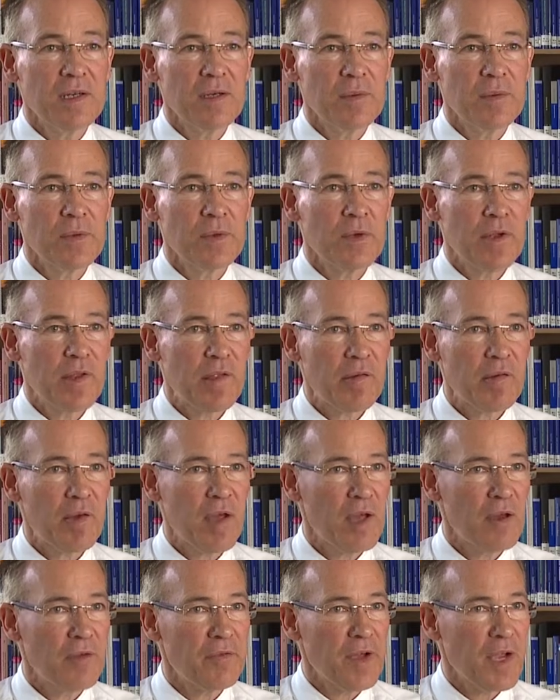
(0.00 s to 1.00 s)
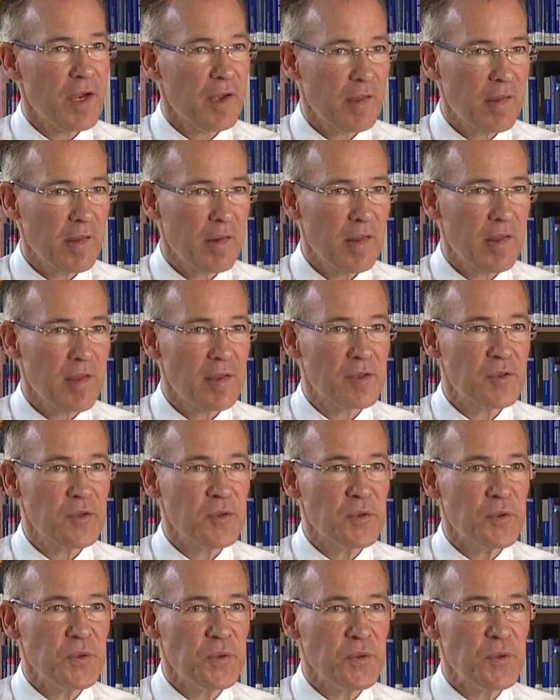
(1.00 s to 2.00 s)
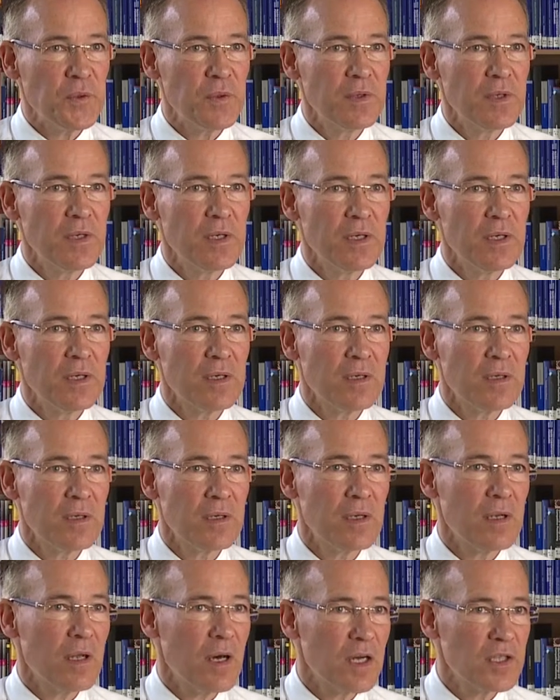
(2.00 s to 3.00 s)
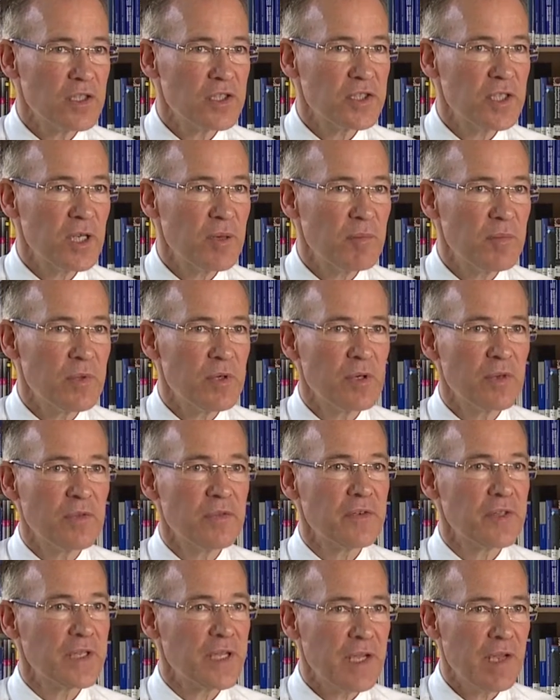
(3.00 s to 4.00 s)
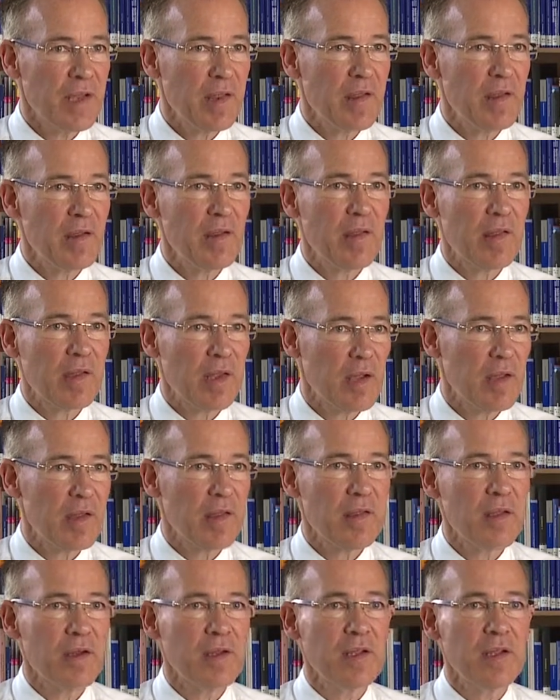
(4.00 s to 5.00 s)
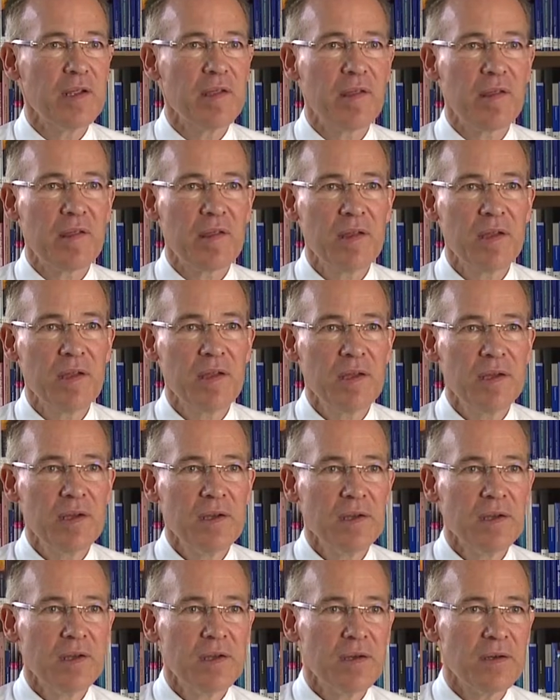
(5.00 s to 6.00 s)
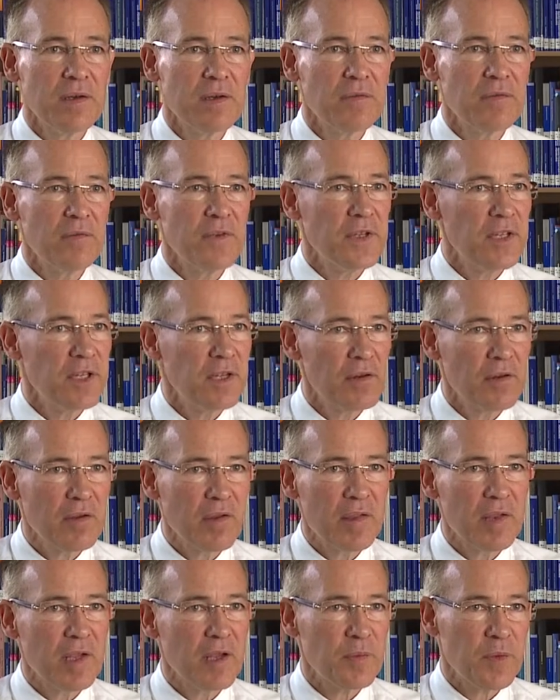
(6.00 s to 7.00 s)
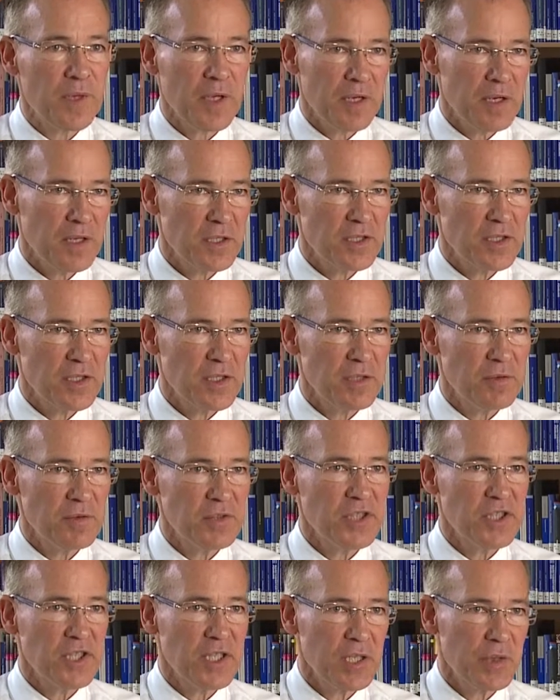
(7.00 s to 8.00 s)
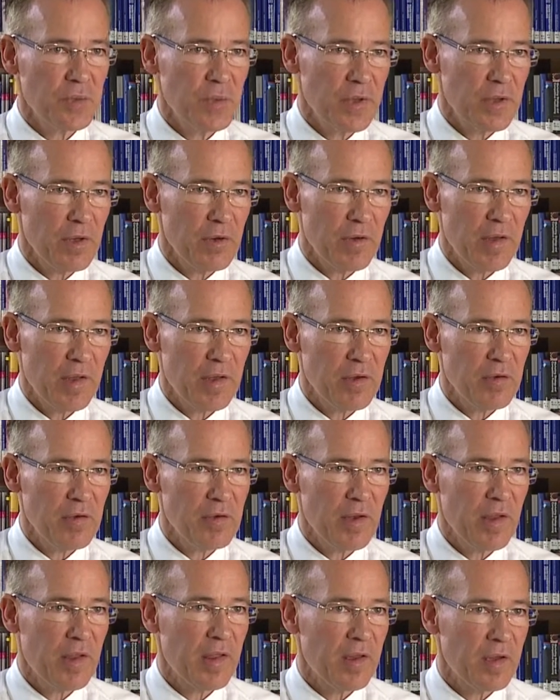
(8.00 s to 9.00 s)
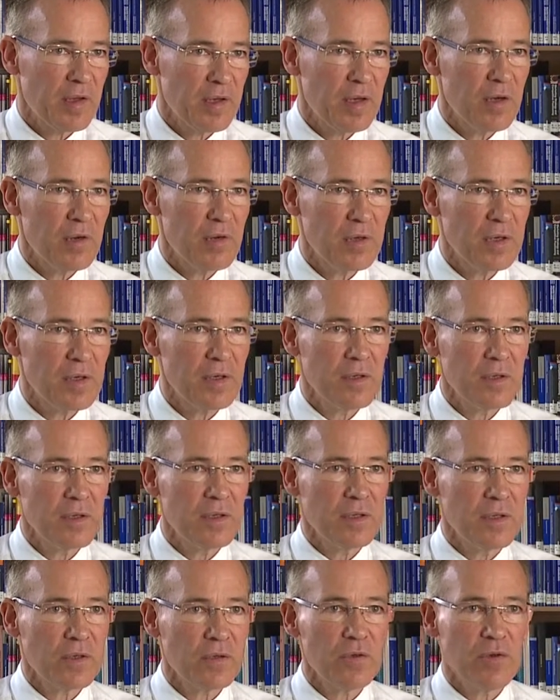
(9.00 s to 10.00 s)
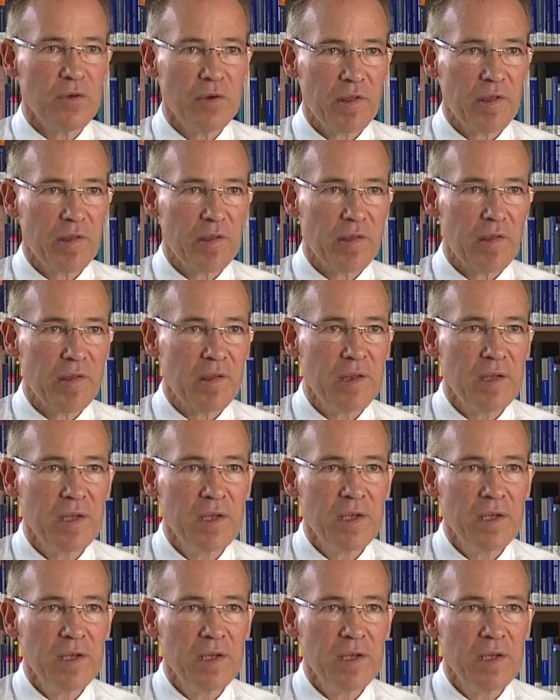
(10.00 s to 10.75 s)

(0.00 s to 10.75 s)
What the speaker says: We also have access to a large number of cases, case studies, videos that we can actually share with our students in our courses.